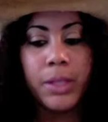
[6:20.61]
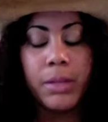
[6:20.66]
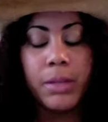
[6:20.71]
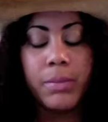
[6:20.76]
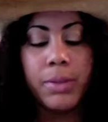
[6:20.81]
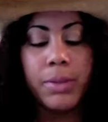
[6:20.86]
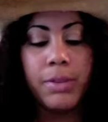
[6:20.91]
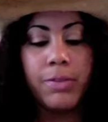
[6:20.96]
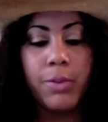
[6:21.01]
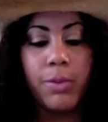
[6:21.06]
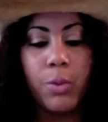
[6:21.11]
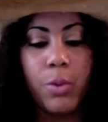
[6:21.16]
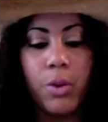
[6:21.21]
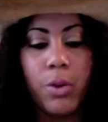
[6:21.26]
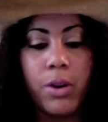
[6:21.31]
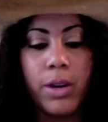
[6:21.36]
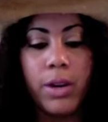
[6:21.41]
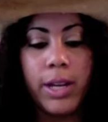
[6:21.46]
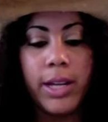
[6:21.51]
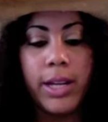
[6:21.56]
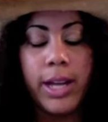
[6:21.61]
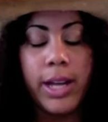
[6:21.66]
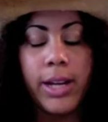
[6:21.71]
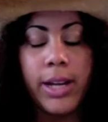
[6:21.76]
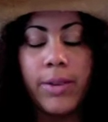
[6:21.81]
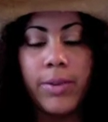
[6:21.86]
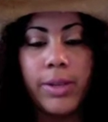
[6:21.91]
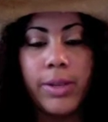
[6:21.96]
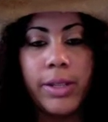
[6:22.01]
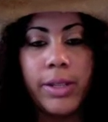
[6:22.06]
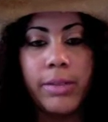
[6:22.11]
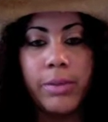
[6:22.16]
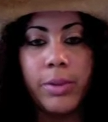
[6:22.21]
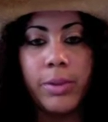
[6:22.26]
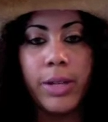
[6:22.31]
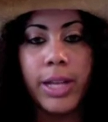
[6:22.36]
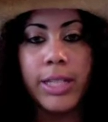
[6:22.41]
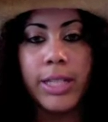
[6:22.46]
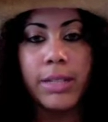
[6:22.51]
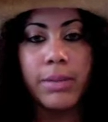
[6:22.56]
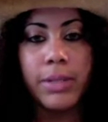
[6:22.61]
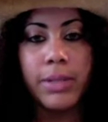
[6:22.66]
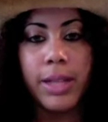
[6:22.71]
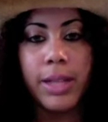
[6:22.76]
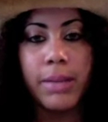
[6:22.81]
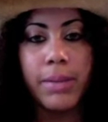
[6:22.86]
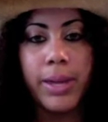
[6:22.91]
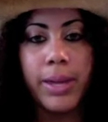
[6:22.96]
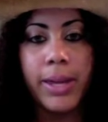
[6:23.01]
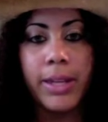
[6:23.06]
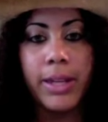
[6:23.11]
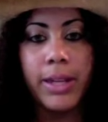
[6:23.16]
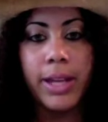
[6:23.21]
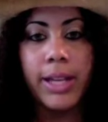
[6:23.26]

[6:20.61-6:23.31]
before, and I didn't even realize it was that bad.